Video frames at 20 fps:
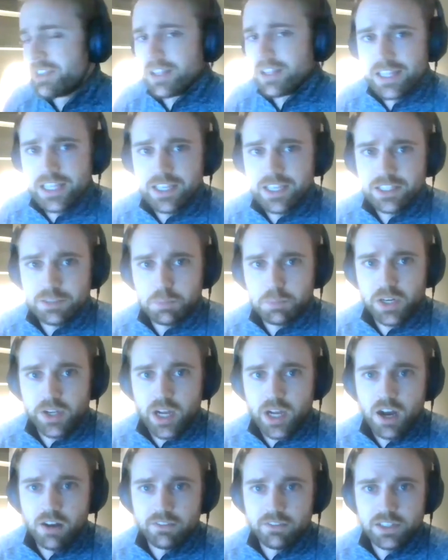the league, it's pretty
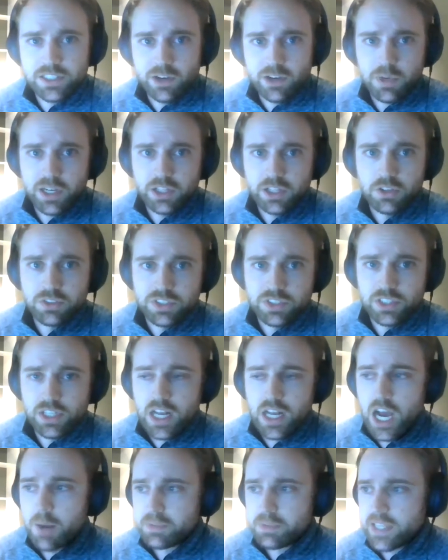obvious. Everybody knows he's going
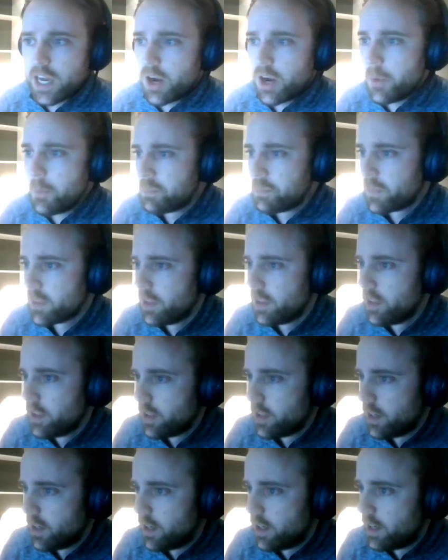to opt out.
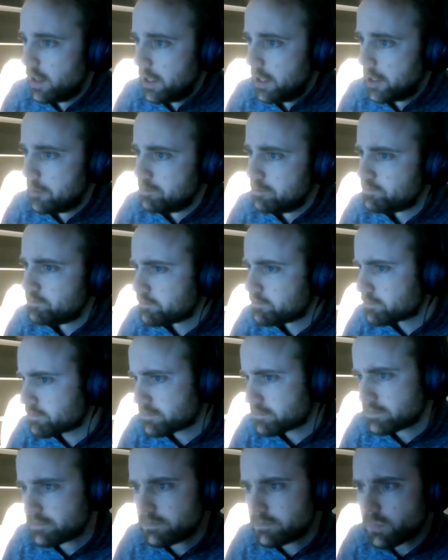
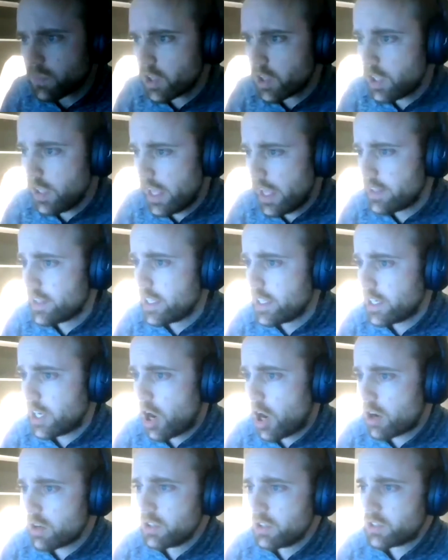And then
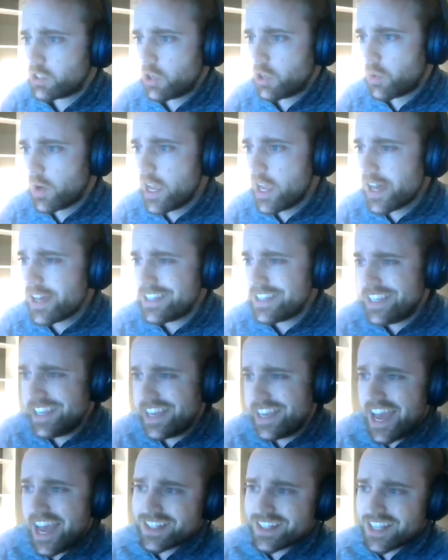Carlos Correa, he
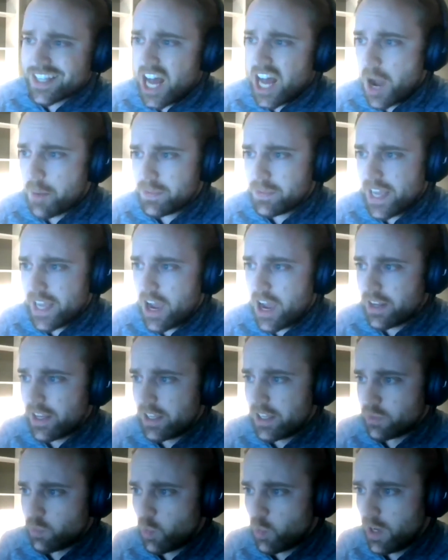has an opt out
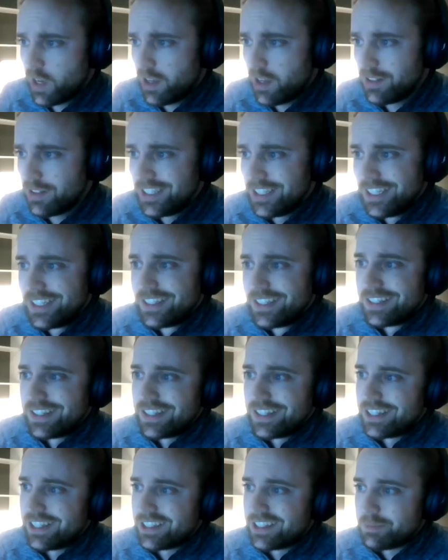as well.
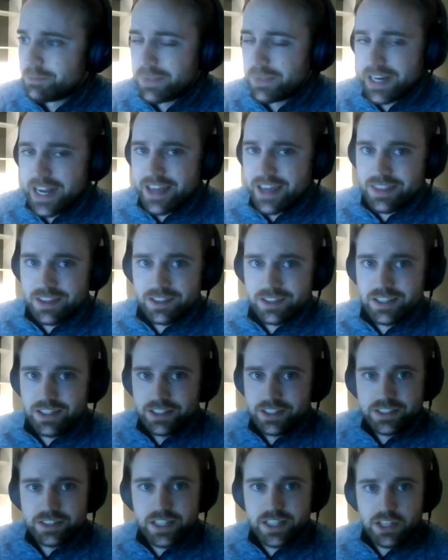But I think he
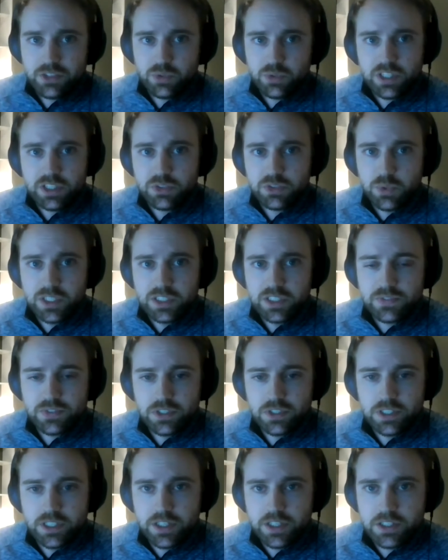just stays with the Twins
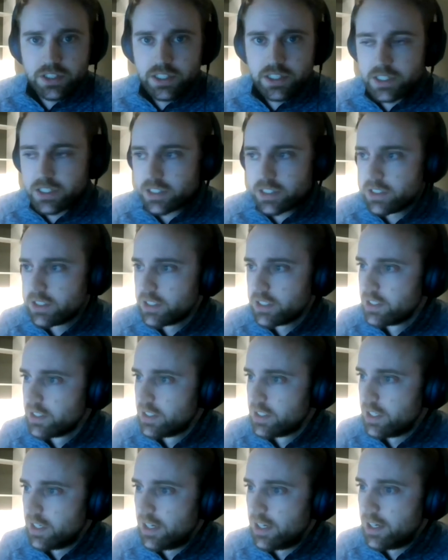for another year.
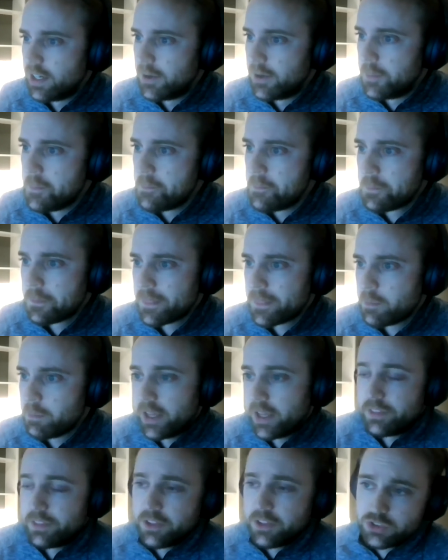
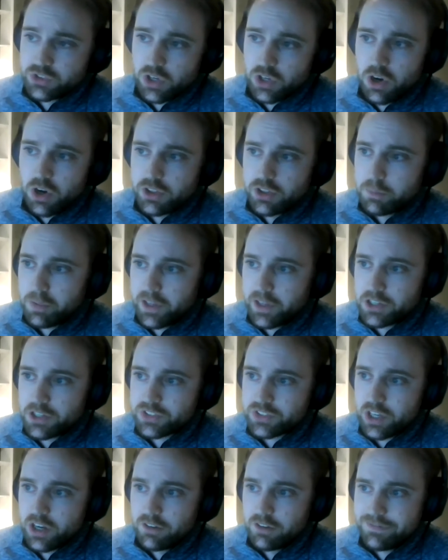But those are all the
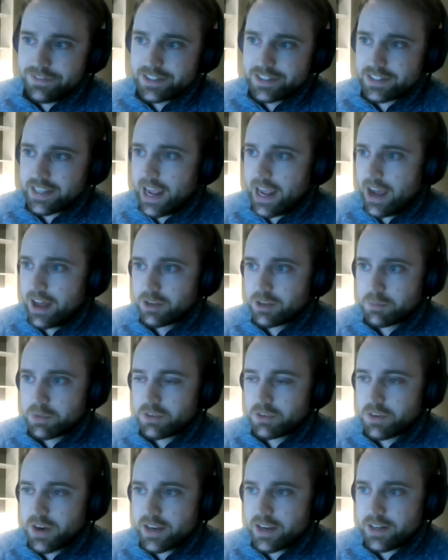players of his
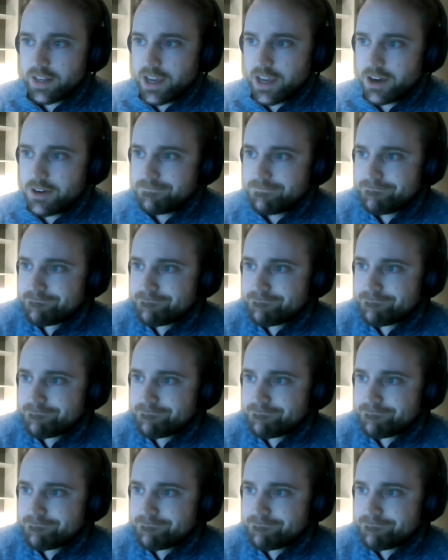caliber right now.